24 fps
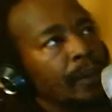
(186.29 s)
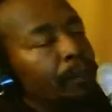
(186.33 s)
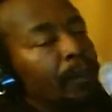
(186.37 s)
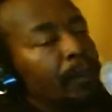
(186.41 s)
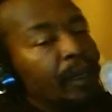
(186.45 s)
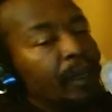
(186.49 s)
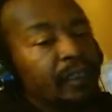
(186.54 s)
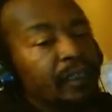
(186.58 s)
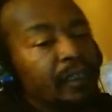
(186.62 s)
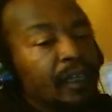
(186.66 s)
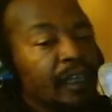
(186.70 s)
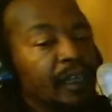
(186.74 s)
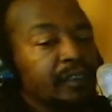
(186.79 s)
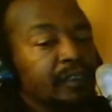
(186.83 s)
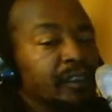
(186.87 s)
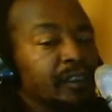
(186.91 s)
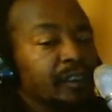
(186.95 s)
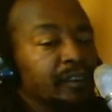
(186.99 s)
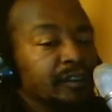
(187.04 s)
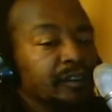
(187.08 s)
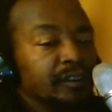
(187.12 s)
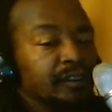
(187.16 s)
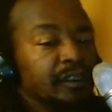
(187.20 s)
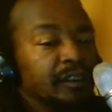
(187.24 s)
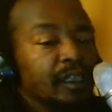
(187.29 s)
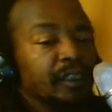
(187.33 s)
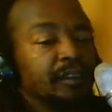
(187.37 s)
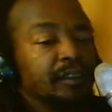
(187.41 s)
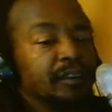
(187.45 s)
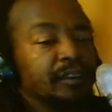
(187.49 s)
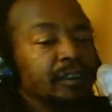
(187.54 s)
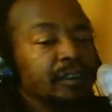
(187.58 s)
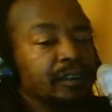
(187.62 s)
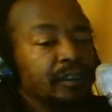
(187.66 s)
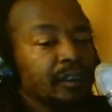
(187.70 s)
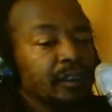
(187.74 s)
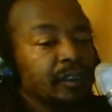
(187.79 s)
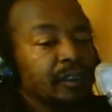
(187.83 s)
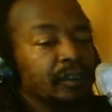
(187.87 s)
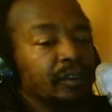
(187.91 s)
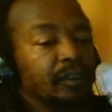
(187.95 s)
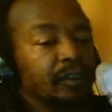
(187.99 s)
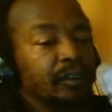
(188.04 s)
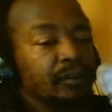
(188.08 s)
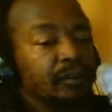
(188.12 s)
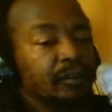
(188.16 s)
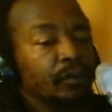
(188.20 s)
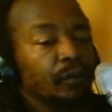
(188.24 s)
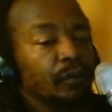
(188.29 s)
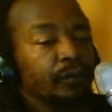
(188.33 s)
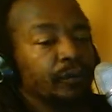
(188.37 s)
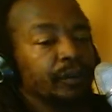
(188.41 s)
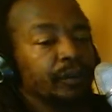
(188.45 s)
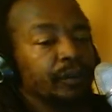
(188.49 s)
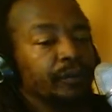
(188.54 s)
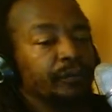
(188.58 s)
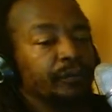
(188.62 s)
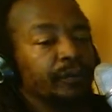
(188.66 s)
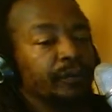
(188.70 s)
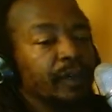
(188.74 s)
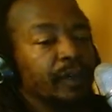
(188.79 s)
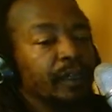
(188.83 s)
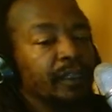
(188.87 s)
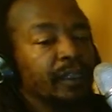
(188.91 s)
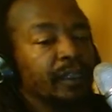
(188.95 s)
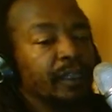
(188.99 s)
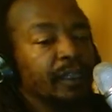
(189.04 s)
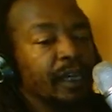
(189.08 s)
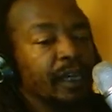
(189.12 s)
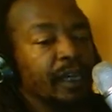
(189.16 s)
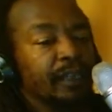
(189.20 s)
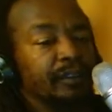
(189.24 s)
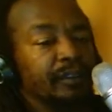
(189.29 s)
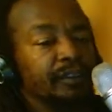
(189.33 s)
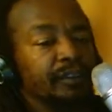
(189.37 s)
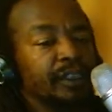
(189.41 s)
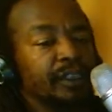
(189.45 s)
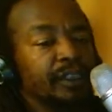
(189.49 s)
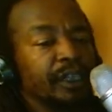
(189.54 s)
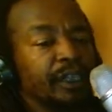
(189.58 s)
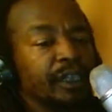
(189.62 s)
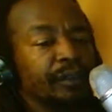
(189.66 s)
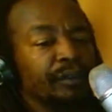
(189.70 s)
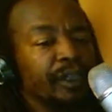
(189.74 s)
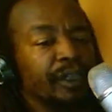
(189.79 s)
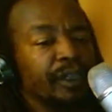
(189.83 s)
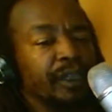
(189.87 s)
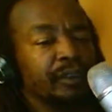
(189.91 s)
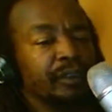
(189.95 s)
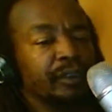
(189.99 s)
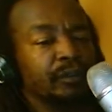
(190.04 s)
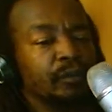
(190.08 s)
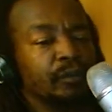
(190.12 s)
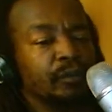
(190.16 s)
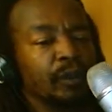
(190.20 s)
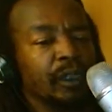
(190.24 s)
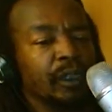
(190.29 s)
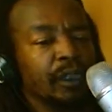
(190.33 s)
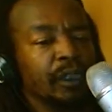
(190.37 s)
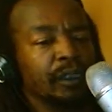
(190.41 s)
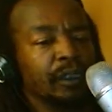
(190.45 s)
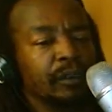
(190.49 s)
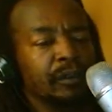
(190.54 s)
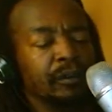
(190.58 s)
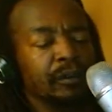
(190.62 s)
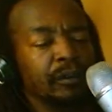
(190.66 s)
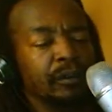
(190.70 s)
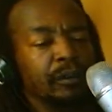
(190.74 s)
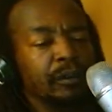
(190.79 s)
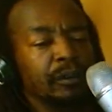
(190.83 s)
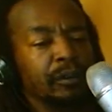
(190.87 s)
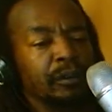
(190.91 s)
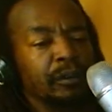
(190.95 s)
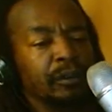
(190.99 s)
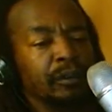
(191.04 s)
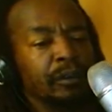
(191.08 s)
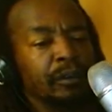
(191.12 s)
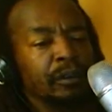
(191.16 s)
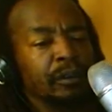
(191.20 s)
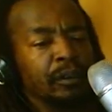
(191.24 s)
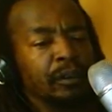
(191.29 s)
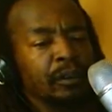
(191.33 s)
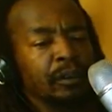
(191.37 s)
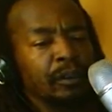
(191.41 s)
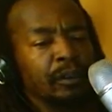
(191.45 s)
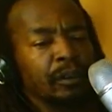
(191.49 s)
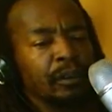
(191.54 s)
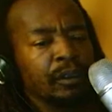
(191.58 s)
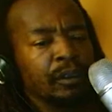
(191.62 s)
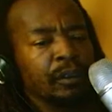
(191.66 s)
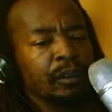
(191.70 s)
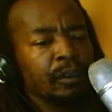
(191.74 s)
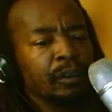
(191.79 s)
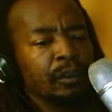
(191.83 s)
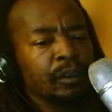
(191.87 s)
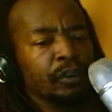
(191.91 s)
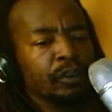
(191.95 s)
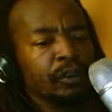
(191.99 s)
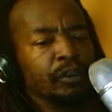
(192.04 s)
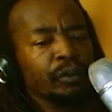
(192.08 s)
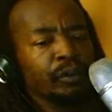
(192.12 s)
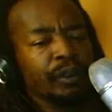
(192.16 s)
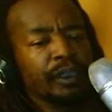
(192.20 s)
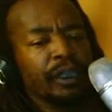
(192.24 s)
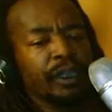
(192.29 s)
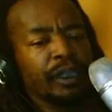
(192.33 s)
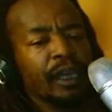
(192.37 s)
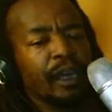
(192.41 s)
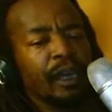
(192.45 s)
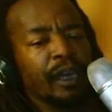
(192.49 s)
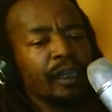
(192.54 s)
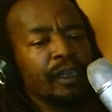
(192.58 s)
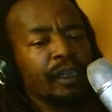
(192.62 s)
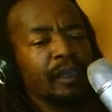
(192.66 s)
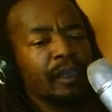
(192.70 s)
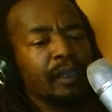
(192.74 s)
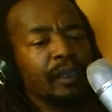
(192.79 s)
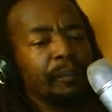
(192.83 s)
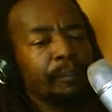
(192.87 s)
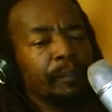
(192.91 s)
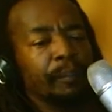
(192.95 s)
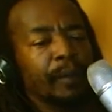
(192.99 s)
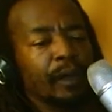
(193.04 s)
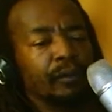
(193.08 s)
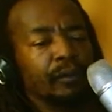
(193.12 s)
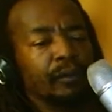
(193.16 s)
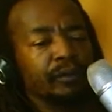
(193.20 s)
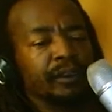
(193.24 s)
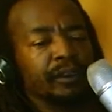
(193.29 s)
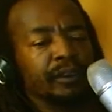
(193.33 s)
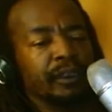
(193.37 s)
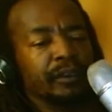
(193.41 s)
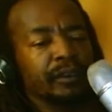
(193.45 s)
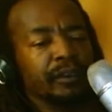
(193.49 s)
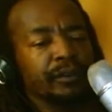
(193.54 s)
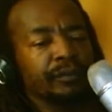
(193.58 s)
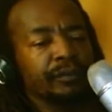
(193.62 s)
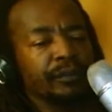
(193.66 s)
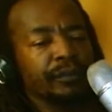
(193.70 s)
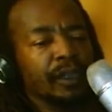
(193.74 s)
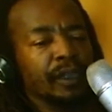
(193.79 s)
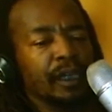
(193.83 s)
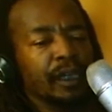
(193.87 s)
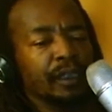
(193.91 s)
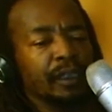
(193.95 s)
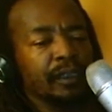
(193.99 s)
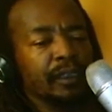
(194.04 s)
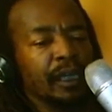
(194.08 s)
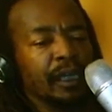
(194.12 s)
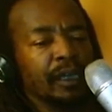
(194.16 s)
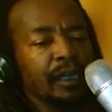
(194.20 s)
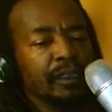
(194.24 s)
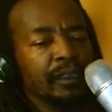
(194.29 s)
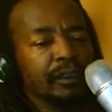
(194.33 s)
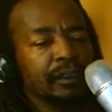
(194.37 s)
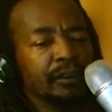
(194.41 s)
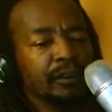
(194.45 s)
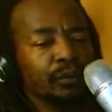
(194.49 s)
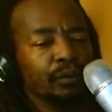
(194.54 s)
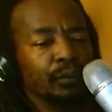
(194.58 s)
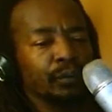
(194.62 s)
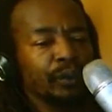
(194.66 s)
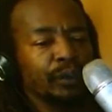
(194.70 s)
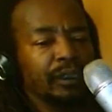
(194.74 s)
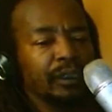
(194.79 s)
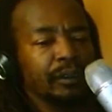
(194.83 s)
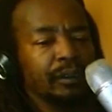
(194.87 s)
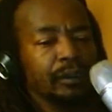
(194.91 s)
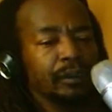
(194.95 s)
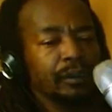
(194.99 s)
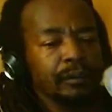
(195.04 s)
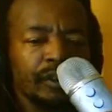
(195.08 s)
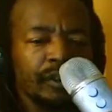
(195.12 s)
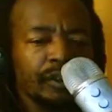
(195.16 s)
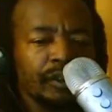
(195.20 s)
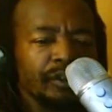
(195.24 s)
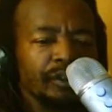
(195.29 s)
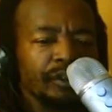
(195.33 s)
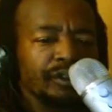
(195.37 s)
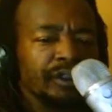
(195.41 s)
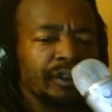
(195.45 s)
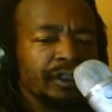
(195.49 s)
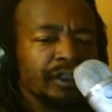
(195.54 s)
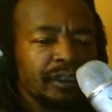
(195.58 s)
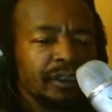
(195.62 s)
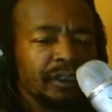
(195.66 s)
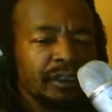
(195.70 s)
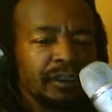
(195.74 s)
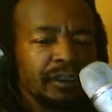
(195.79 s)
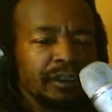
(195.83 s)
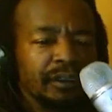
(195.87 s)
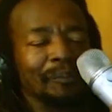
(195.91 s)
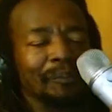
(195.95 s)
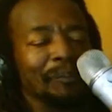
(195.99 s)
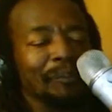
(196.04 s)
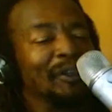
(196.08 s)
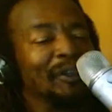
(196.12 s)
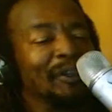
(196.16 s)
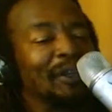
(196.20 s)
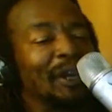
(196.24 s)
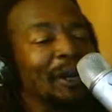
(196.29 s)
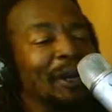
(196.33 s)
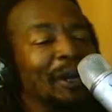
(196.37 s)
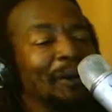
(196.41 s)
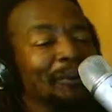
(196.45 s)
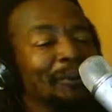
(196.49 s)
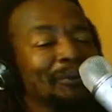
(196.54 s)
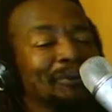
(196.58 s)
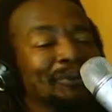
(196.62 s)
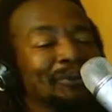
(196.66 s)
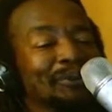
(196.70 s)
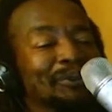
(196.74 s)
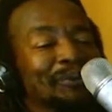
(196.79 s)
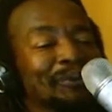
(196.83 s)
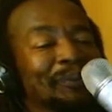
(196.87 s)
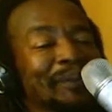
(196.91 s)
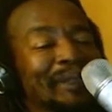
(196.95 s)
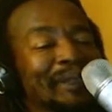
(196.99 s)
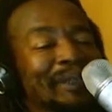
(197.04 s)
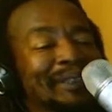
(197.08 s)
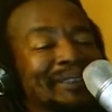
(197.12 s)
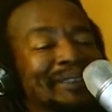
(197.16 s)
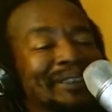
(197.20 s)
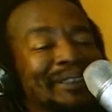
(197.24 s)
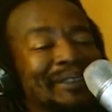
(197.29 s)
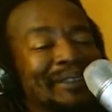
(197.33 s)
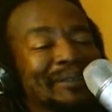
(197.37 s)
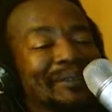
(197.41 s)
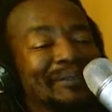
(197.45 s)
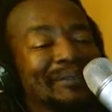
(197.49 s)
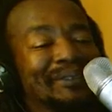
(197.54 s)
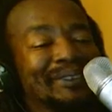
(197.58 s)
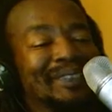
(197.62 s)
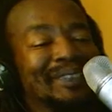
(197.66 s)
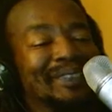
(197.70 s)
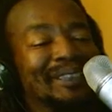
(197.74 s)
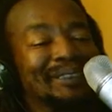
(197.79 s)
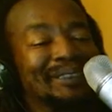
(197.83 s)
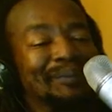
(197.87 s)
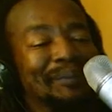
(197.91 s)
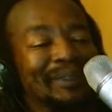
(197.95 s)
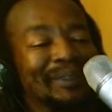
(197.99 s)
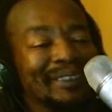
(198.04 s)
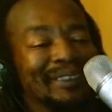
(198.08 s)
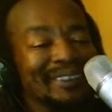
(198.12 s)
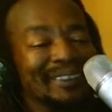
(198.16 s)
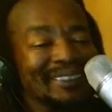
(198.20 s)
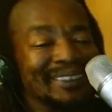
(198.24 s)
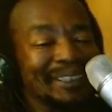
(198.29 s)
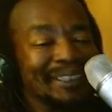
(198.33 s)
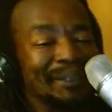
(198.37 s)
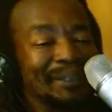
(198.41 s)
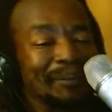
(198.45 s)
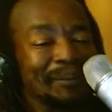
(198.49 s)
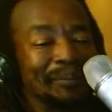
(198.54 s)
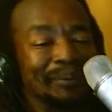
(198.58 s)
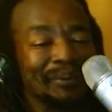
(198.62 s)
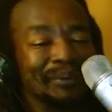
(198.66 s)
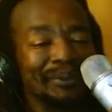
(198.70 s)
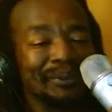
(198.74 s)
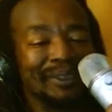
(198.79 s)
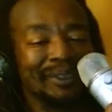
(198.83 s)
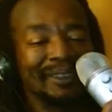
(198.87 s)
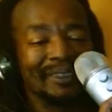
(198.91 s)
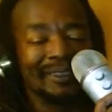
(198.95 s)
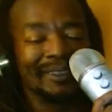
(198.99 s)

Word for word: baked as lasagna, and look over to find your cat staring at you like, you're a catnip mouse that's forgotten how to squeak. There is measurement of judgment they employ.